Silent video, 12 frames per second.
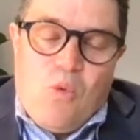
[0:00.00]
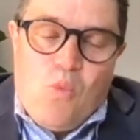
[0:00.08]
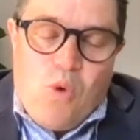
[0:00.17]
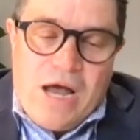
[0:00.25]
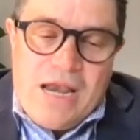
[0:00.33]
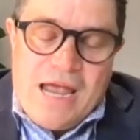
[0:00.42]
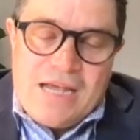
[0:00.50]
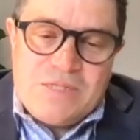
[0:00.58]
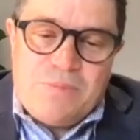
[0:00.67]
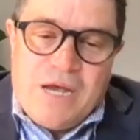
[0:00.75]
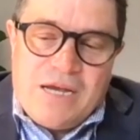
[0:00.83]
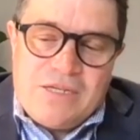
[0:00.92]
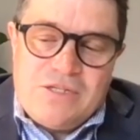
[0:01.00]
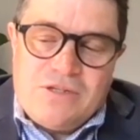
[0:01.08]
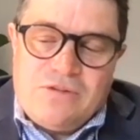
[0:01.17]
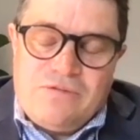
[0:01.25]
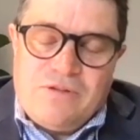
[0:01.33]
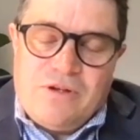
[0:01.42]
One aspect
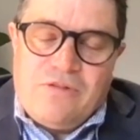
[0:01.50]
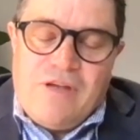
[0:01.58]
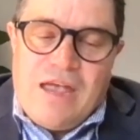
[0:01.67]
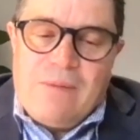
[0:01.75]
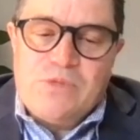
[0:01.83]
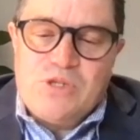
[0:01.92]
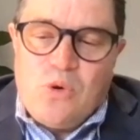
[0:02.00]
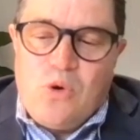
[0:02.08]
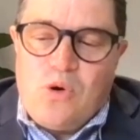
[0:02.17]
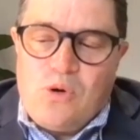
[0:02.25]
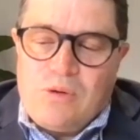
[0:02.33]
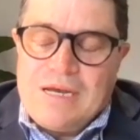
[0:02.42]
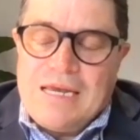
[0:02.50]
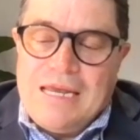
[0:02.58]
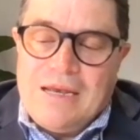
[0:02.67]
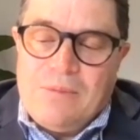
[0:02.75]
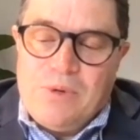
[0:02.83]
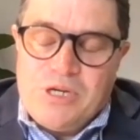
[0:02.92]
of MTOR
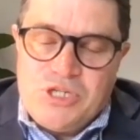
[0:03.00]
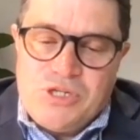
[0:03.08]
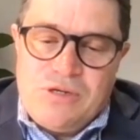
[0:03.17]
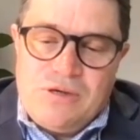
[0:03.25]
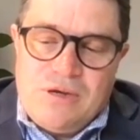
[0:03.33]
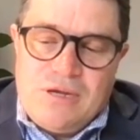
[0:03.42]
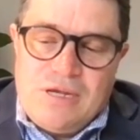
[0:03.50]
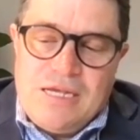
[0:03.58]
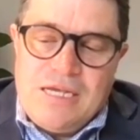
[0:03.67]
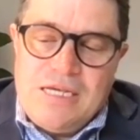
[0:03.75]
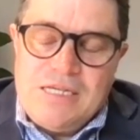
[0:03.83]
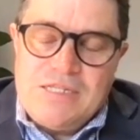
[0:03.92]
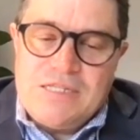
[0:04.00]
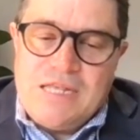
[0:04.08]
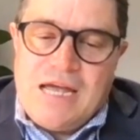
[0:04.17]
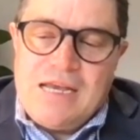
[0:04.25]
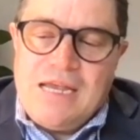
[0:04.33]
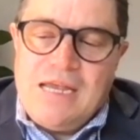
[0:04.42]
inhibition is
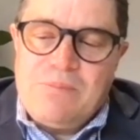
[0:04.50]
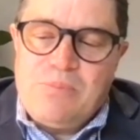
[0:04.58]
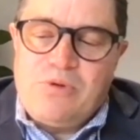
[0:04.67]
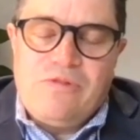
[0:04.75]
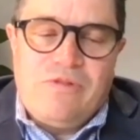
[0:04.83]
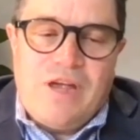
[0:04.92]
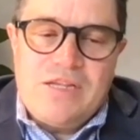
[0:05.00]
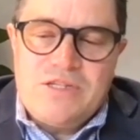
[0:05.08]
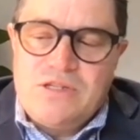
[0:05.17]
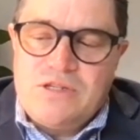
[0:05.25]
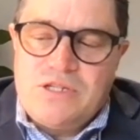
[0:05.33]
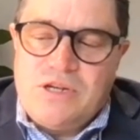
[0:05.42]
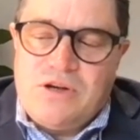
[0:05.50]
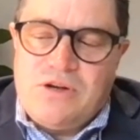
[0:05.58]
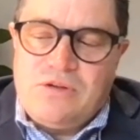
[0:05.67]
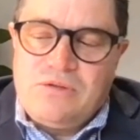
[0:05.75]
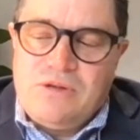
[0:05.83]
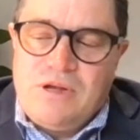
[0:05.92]
that it prevents the
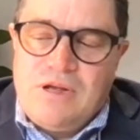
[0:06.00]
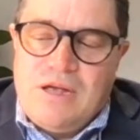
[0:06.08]
cell